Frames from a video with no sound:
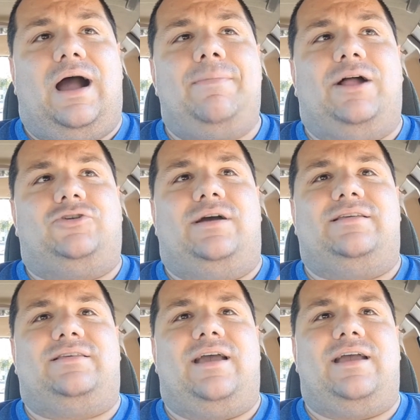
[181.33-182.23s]
I'm not trying
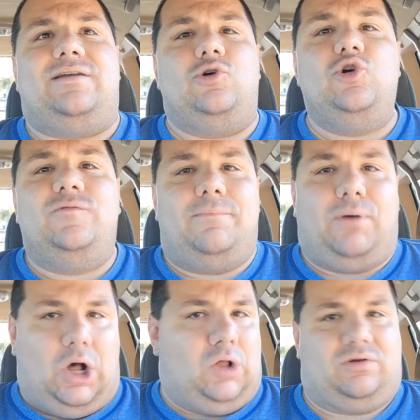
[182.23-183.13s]
to say Uwe
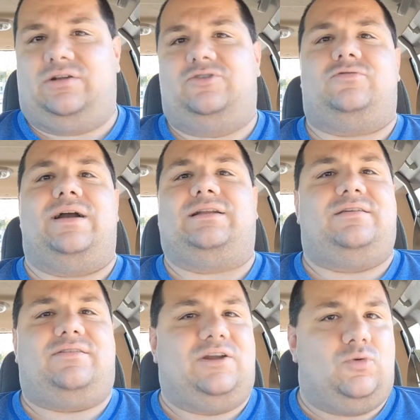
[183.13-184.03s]
Boll could have directed
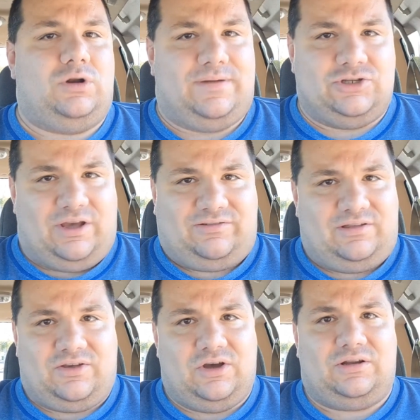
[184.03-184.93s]
this and it would have been just
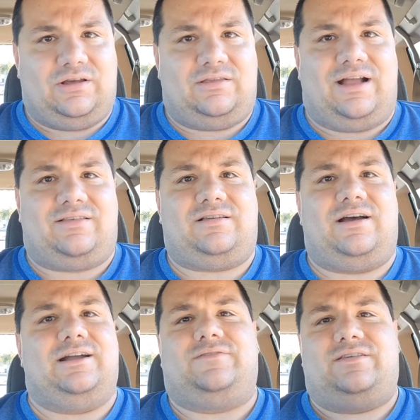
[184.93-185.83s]
as good, because that's
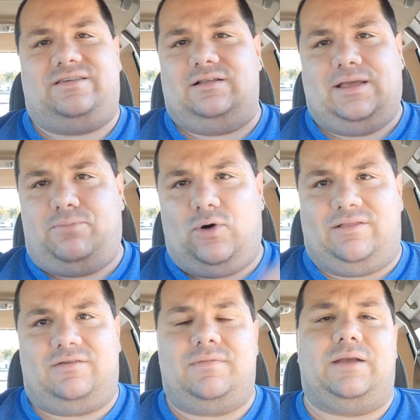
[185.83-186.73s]
kind of a silly
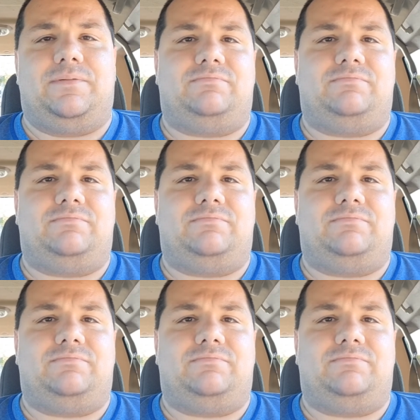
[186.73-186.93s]
point to make.